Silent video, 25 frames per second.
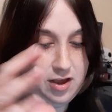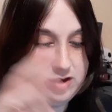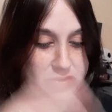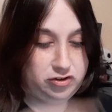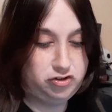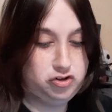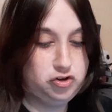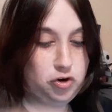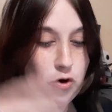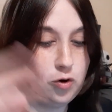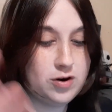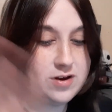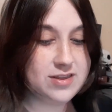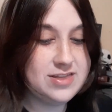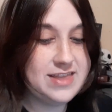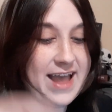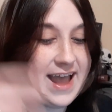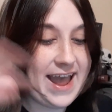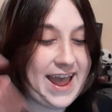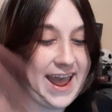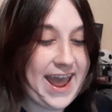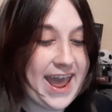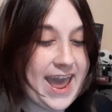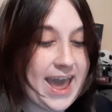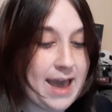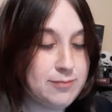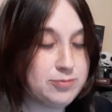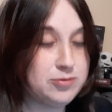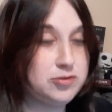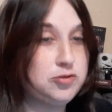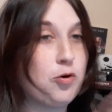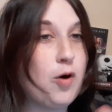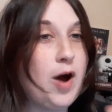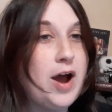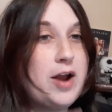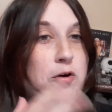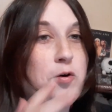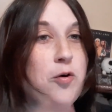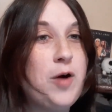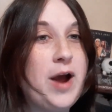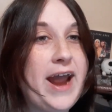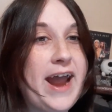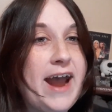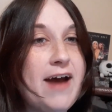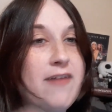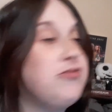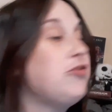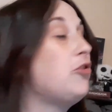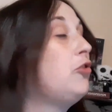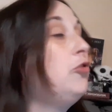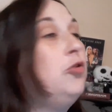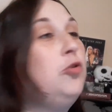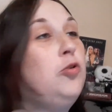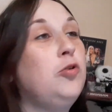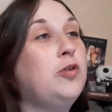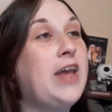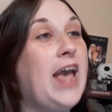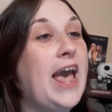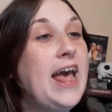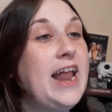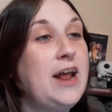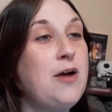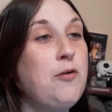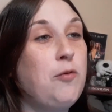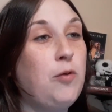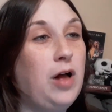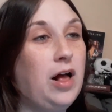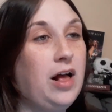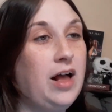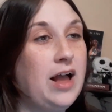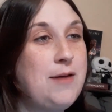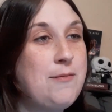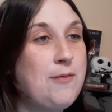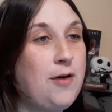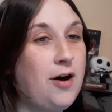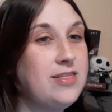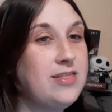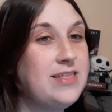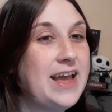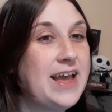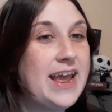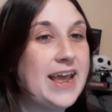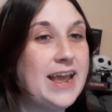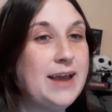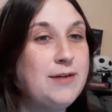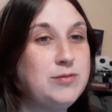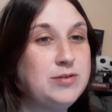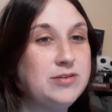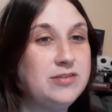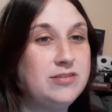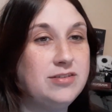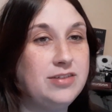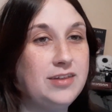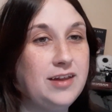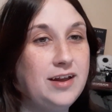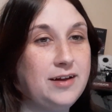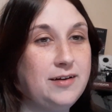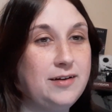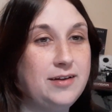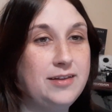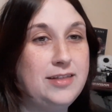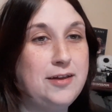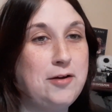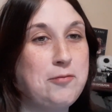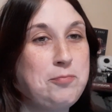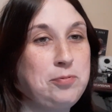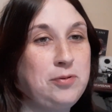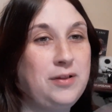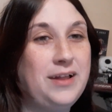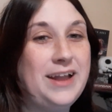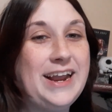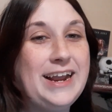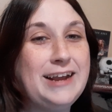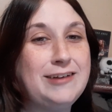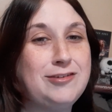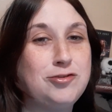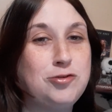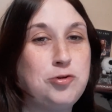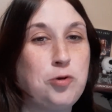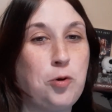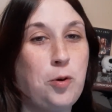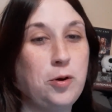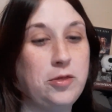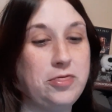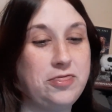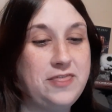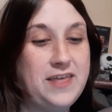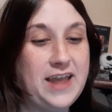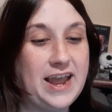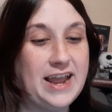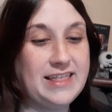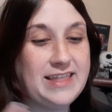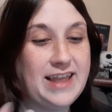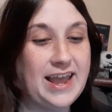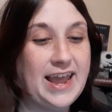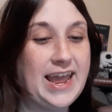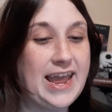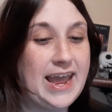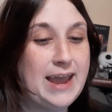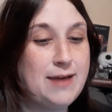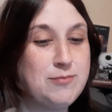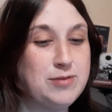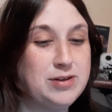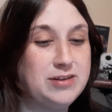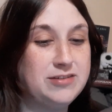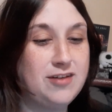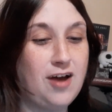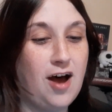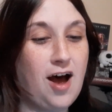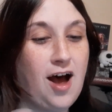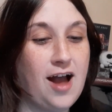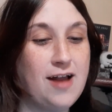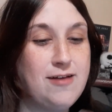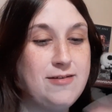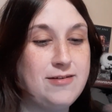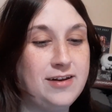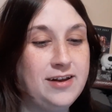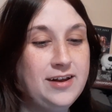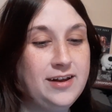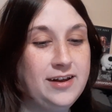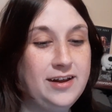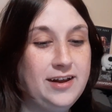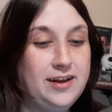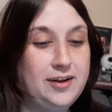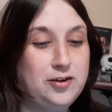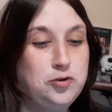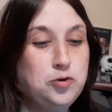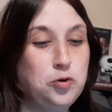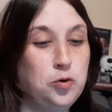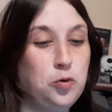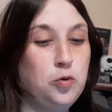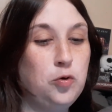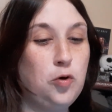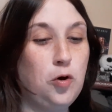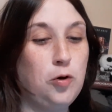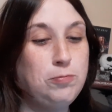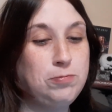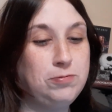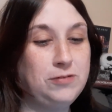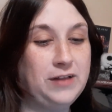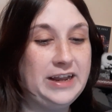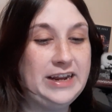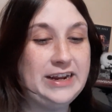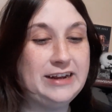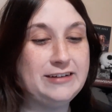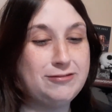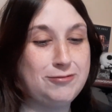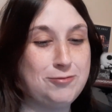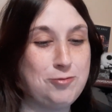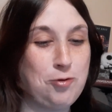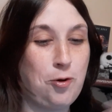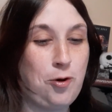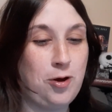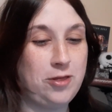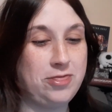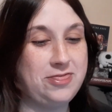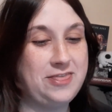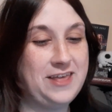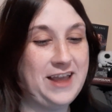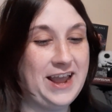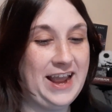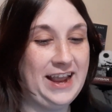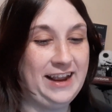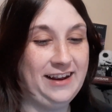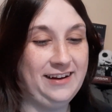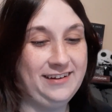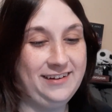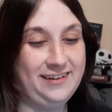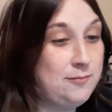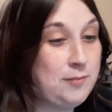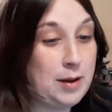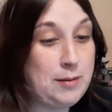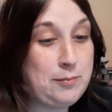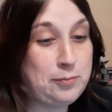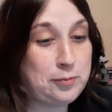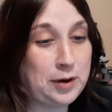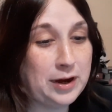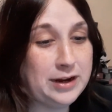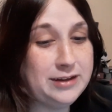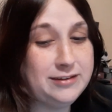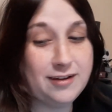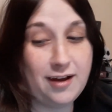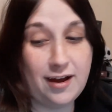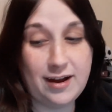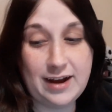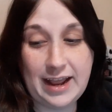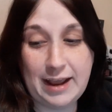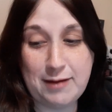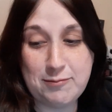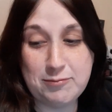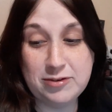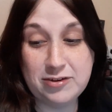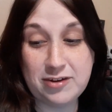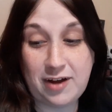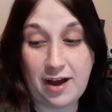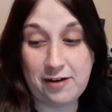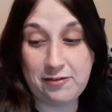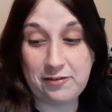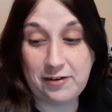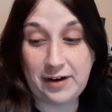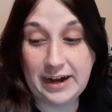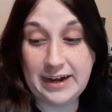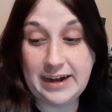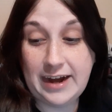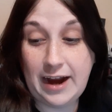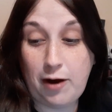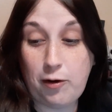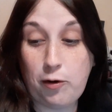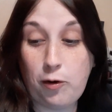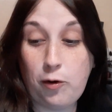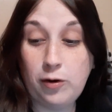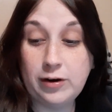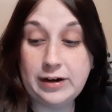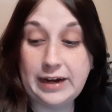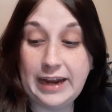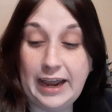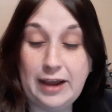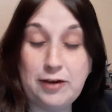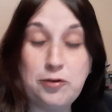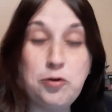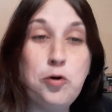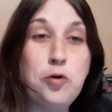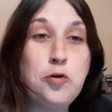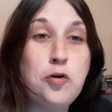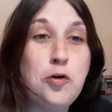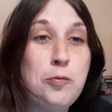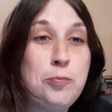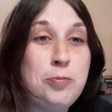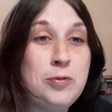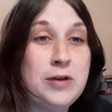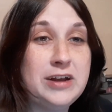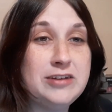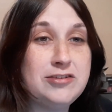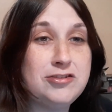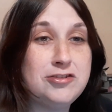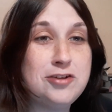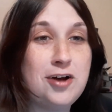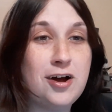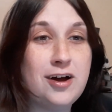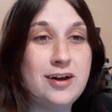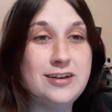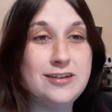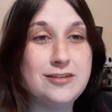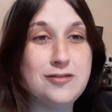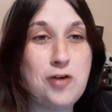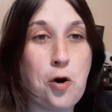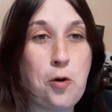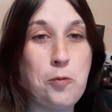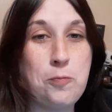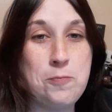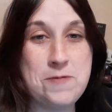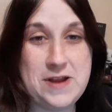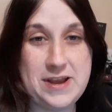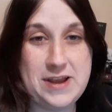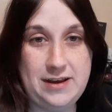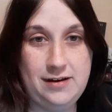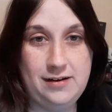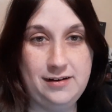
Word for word: Shorten the app so I don't have to look at it while I'm on the Amazon, the Play Store thing. The Amazon Google Play Store thing. My brain's on Amazon right now. Okay, Google Play Store is open.